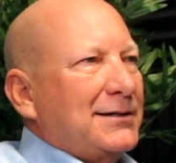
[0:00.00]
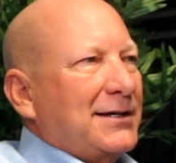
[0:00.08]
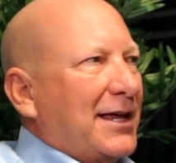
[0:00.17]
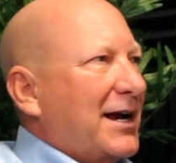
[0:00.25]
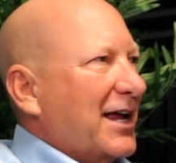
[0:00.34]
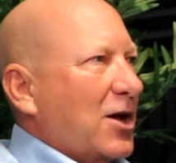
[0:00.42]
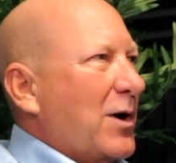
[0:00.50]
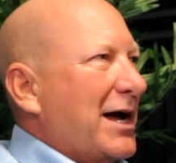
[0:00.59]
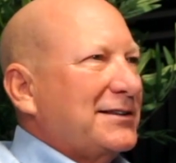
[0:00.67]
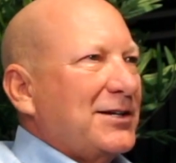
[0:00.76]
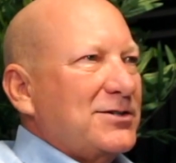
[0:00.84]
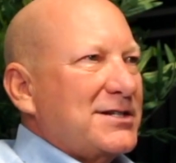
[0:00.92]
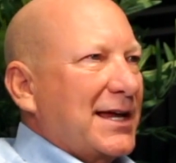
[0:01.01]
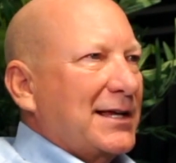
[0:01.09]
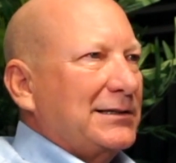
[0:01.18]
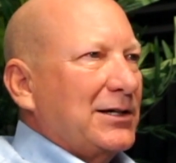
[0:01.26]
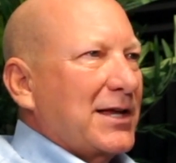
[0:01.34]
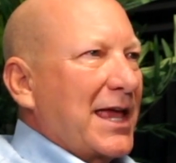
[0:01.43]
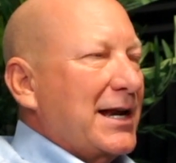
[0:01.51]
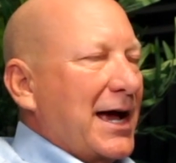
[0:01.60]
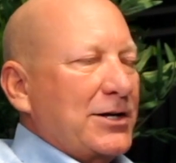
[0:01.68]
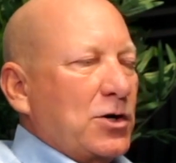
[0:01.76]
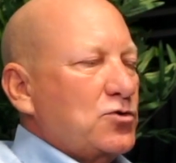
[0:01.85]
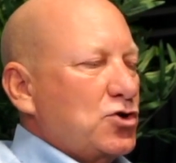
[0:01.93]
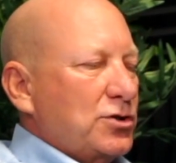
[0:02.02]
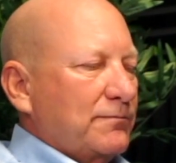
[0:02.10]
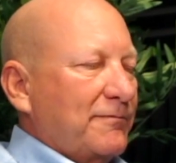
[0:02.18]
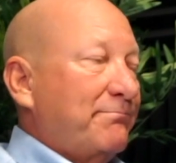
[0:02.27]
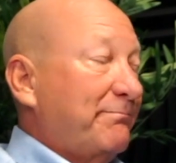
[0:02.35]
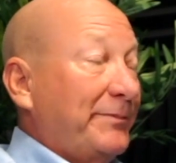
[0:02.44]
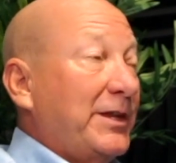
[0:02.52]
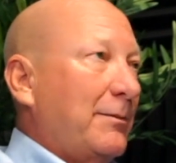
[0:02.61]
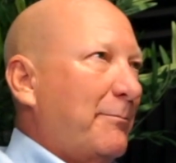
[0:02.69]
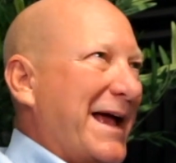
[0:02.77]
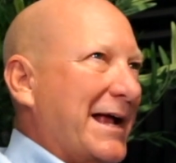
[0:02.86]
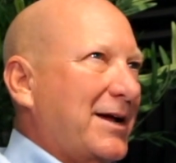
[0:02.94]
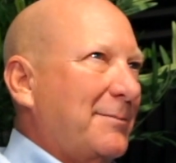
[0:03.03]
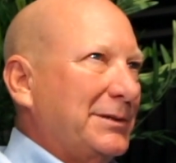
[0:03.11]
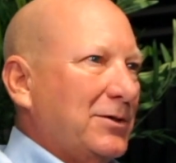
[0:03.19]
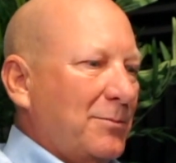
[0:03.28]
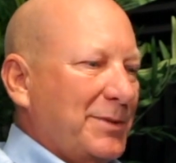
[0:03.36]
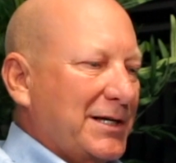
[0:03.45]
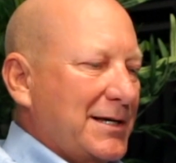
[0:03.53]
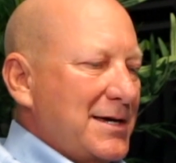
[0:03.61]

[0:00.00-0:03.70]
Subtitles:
And I go out there and take a look, and I'll back up a little bit.